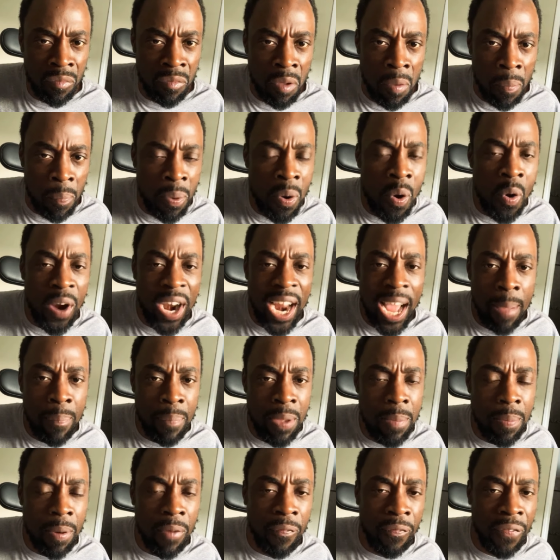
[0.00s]
pointing out
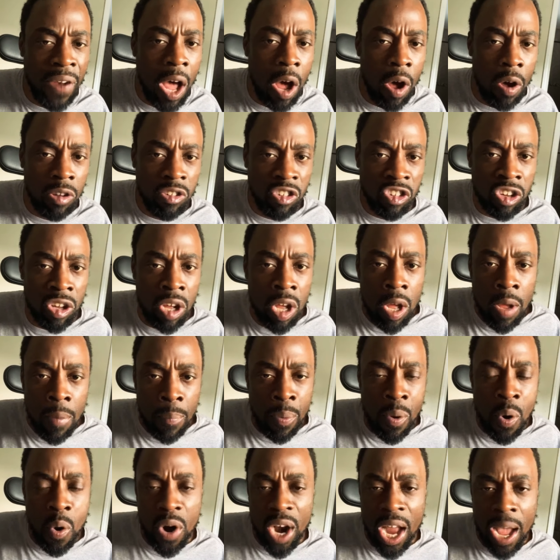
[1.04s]
people flaws,
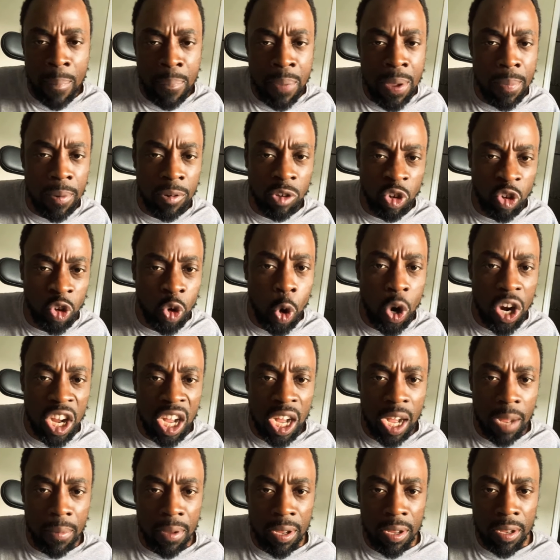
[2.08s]
pointing out people
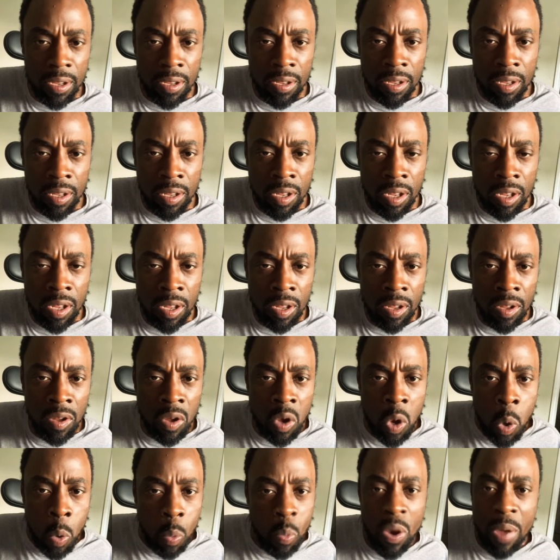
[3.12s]
shortcomings.
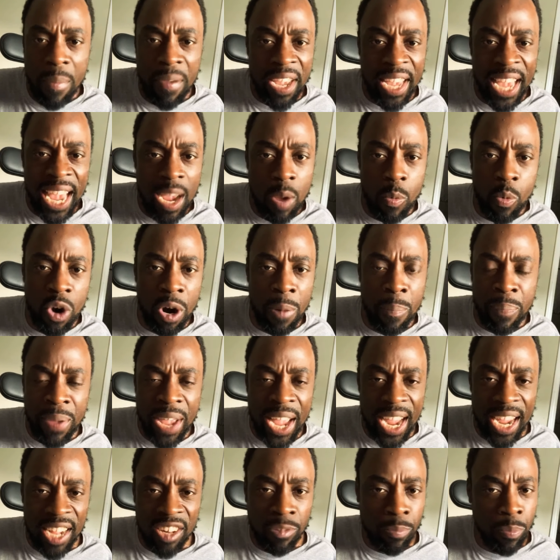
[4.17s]
Women can't wear
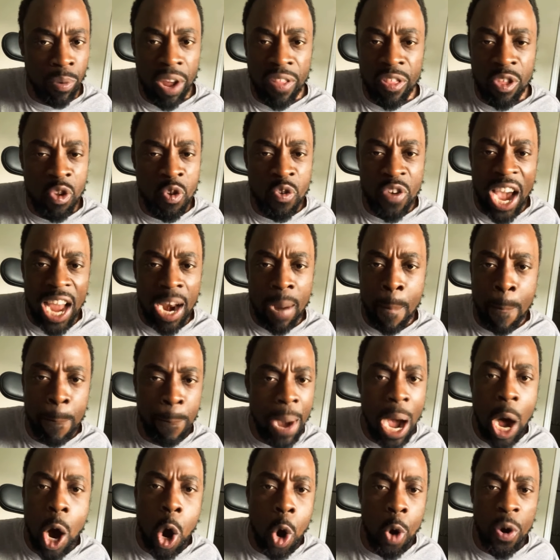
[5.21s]
pants. Brother, you got a
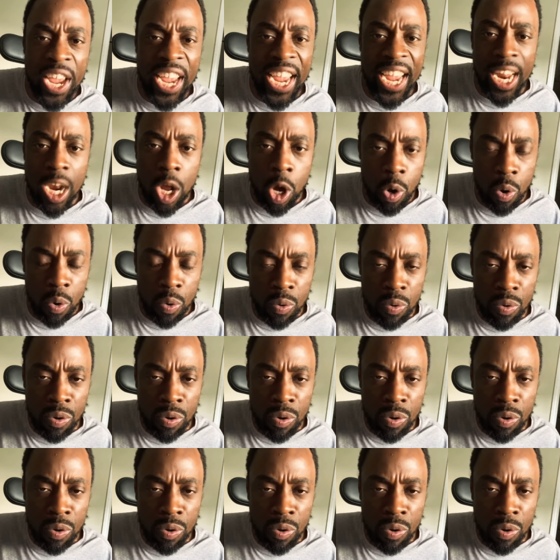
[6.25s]
bald head on.